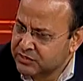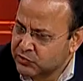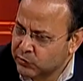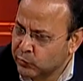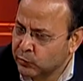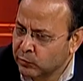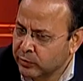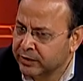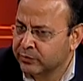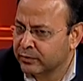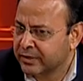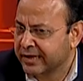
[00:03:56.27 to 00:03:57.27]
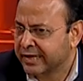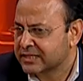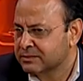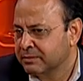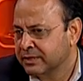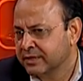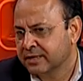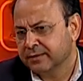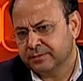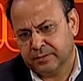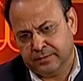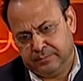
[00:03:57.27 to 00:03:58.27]
true in your case, but
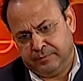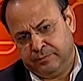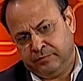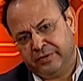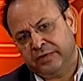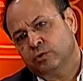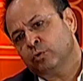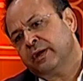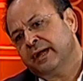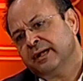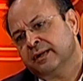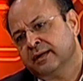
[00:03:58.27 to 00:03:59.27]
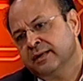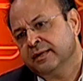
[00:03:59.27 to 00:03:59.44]
when you look at